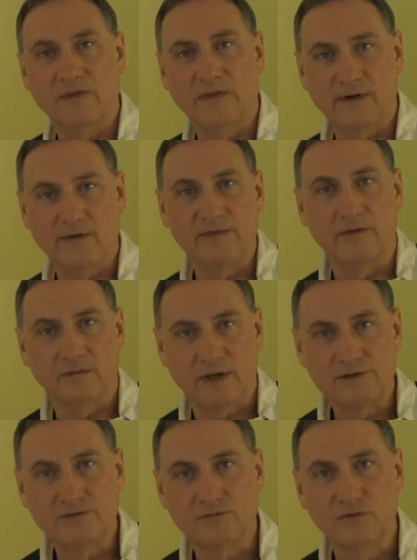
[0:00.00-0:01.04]
there in the
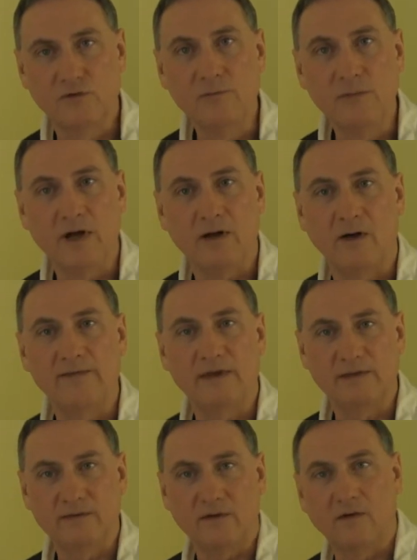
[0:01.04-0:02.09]
lunchroom,
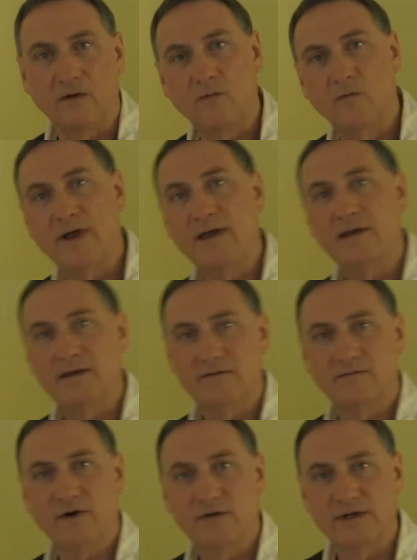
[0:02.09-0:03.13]
in the hallway, in
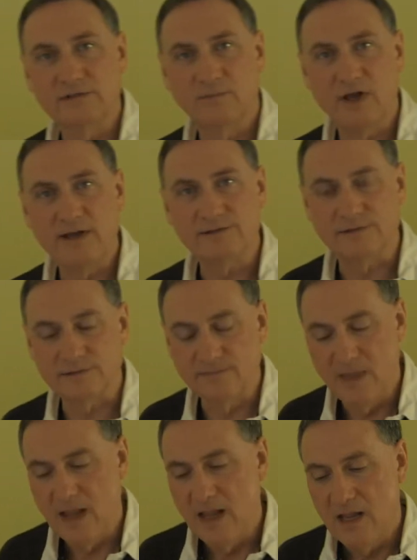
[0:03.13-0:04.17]
various places.
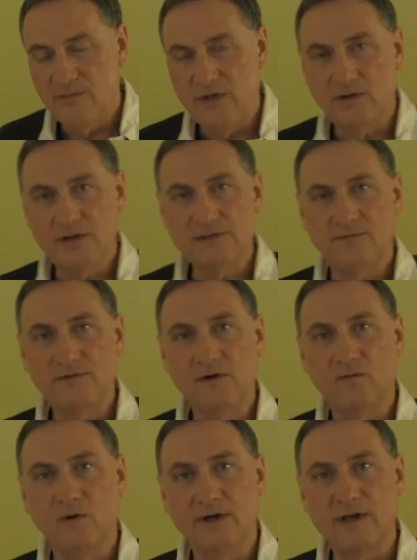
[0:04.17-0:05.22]
Because if
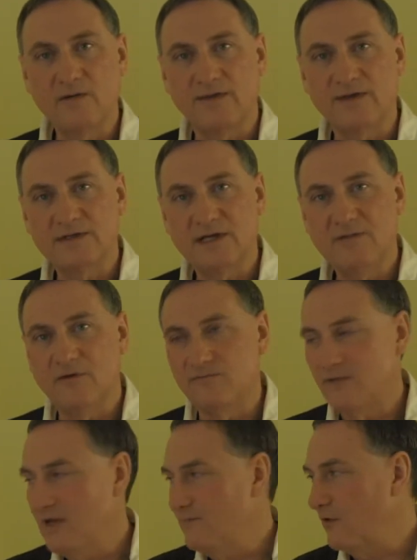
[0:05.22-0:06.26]
you're working with a team of
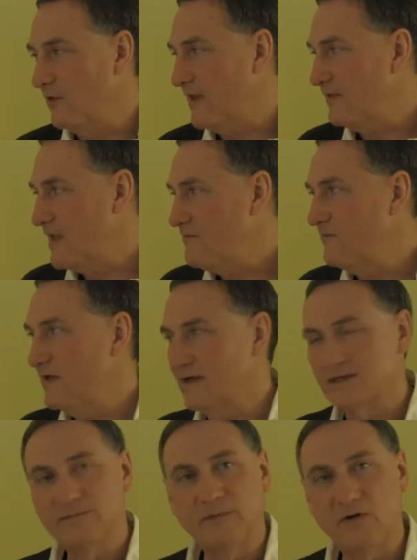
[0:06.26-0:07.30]
people and they've been
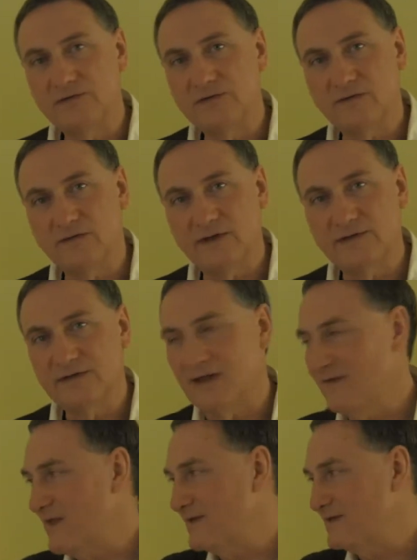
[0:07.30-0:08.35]
exposed to this
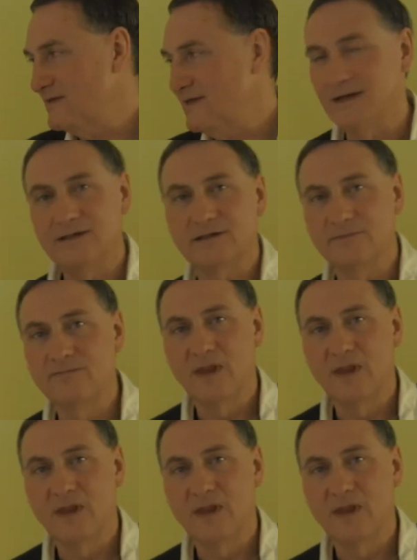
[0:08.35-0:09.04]
and they see it,